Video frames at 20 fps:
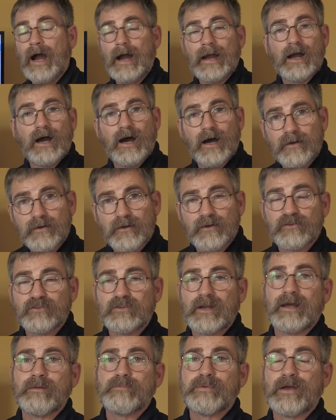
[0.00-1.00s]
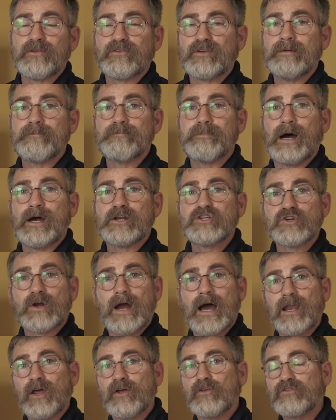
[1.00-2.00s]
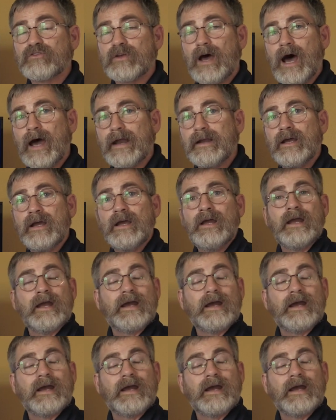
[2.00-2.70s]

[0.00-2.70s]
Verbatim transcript: I understand President Bashar al Assad,